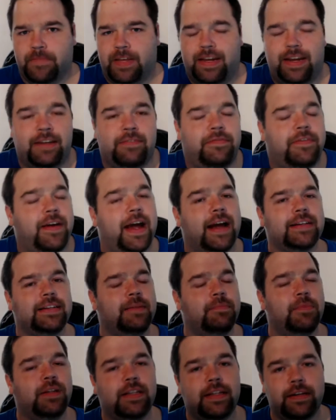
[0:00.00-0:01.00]
In fact,
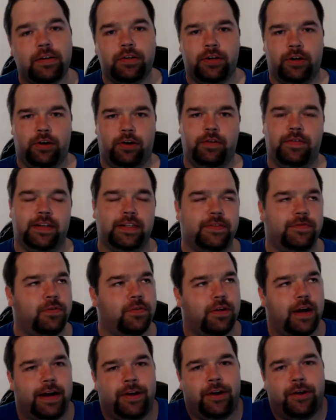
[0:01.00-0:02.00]
I'm a little nervous,
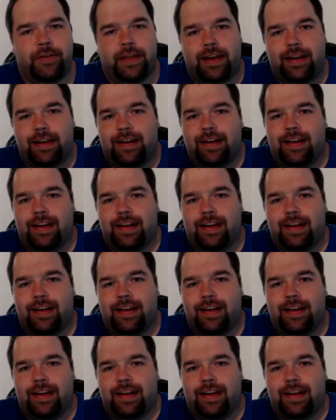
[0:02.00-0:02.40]
for I know that